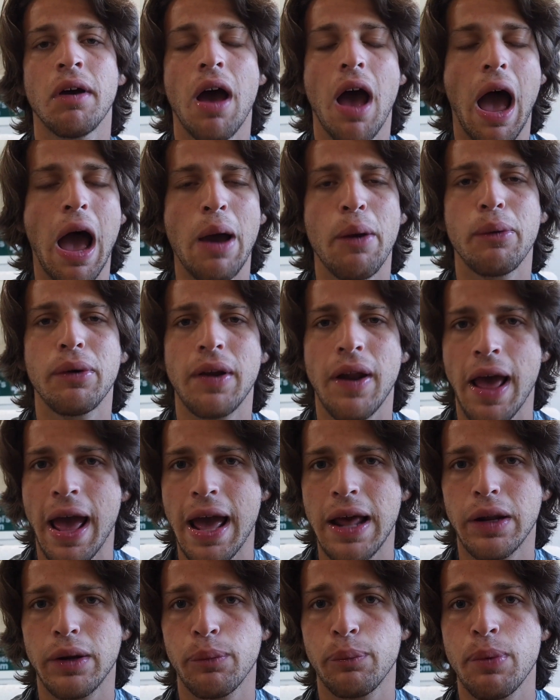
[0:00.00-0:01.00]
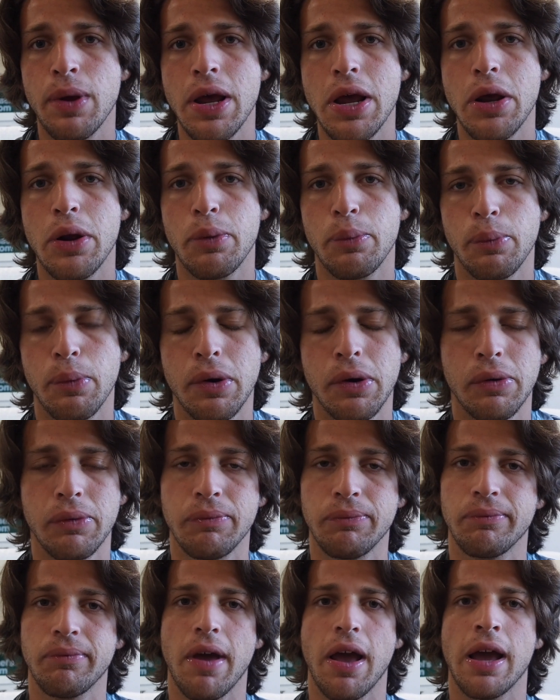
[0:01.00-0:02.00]
I would have had a pair, but
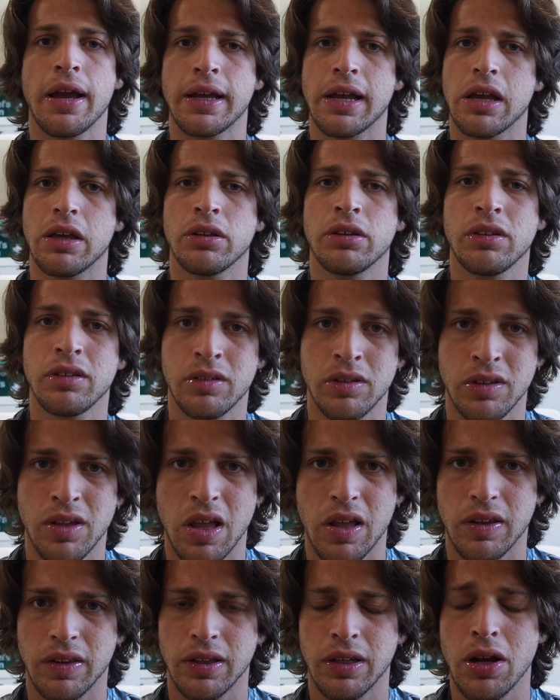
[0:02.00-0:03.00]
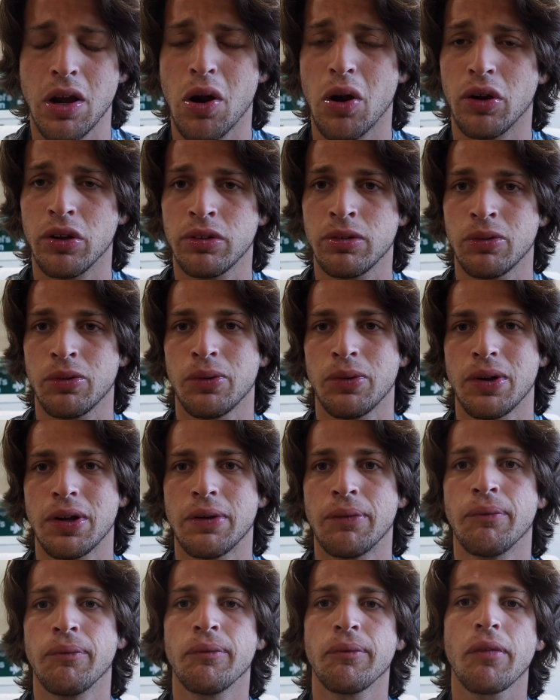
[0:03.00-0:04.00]
I guess it's not in the cards for
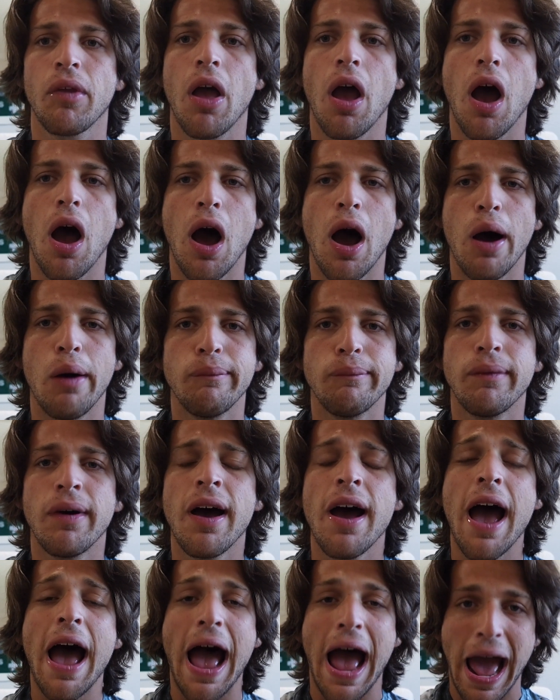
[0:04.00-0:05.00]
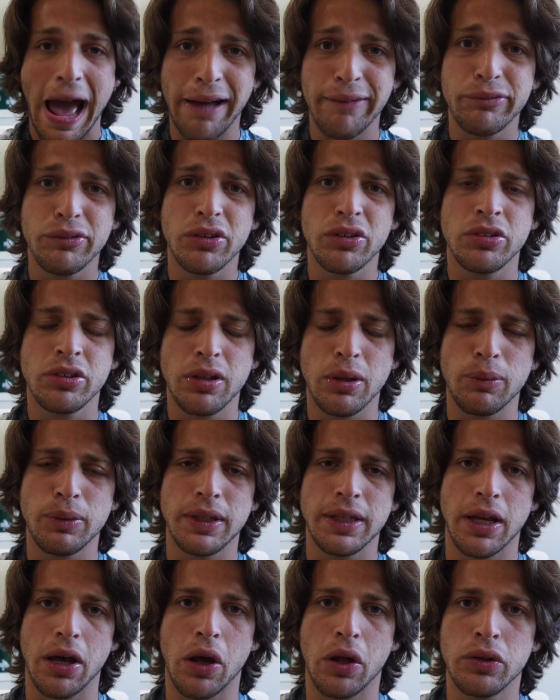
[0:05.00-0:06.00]
me. After some of
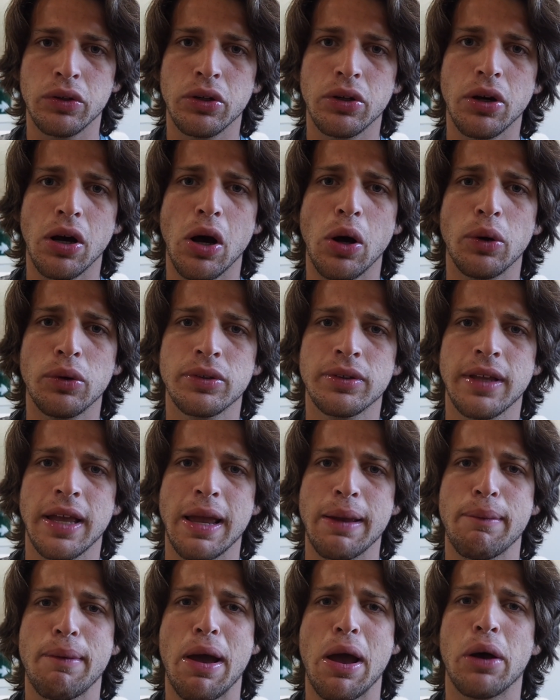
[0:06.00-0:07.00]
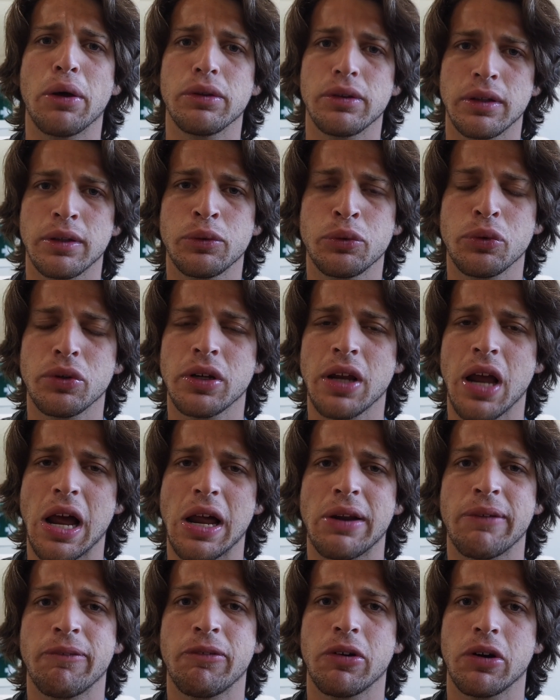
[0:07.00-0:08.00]
the other lows came out, these were
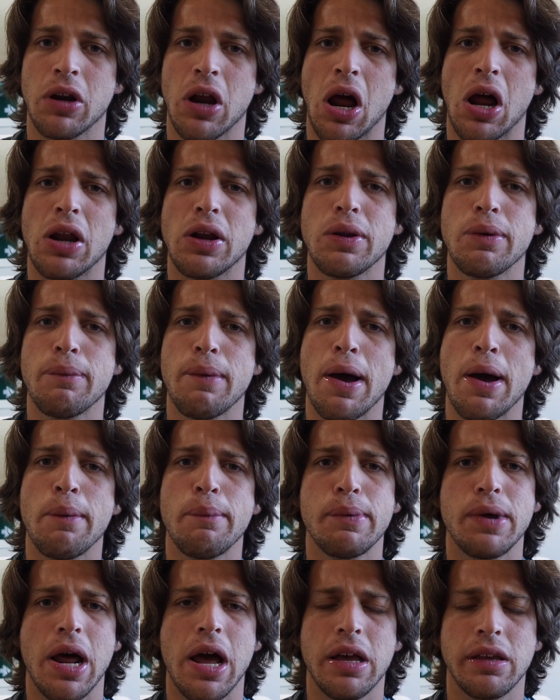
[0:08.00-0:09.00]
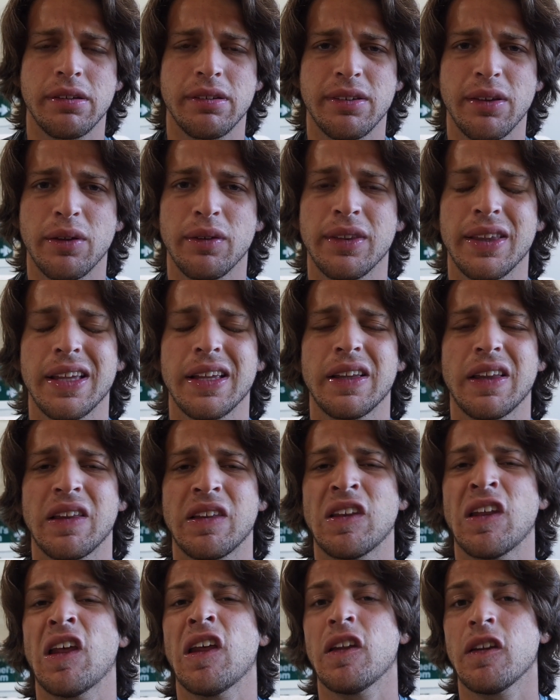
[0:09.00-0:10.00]
kind of forgotten about, but I still think
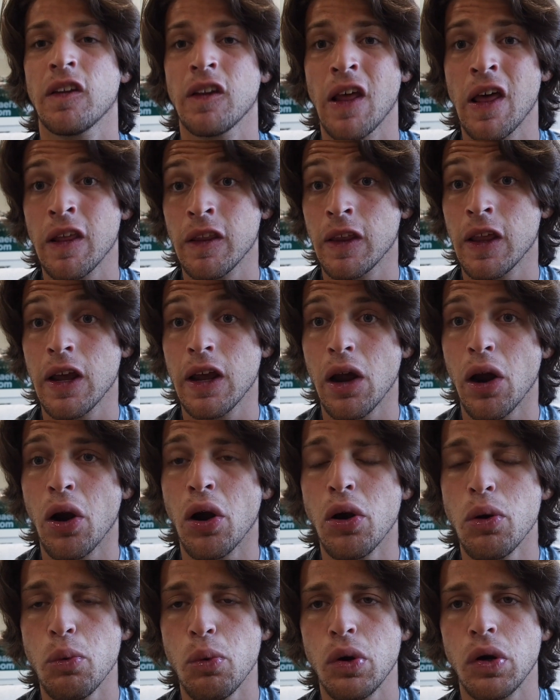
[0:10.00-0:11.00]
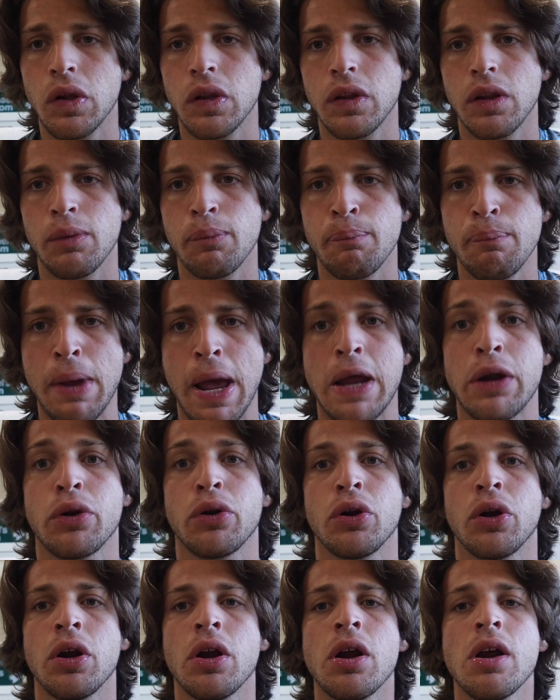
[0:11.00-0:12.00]
that they are one of the
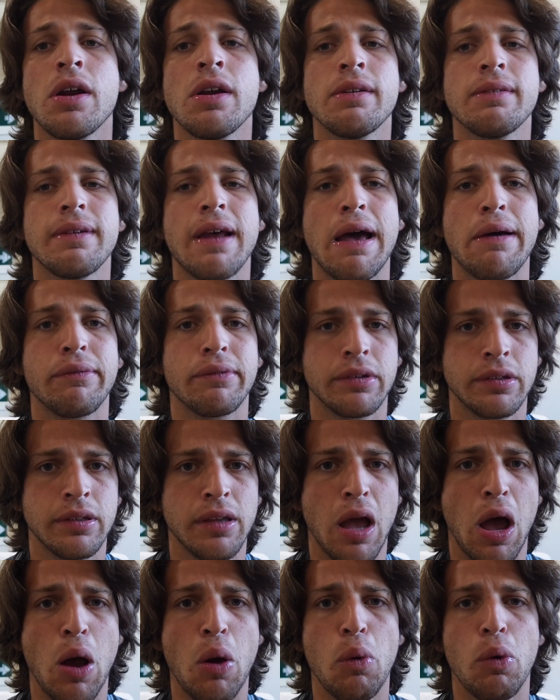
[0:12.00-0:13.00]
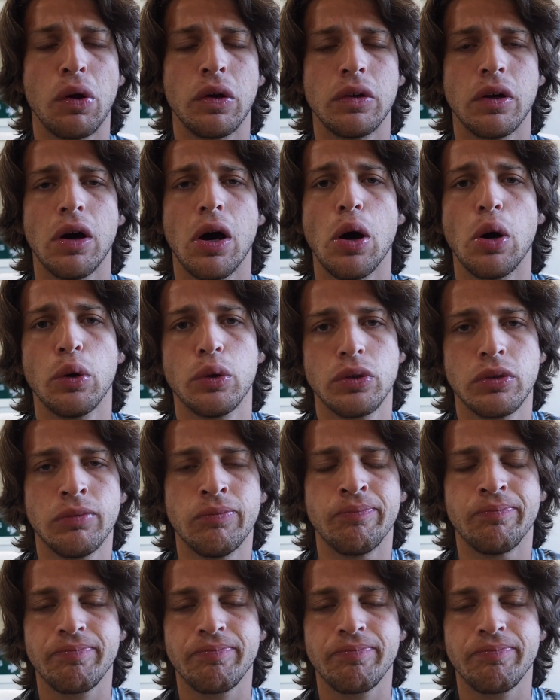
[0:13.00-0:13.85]
better Travis Scott 1 lows.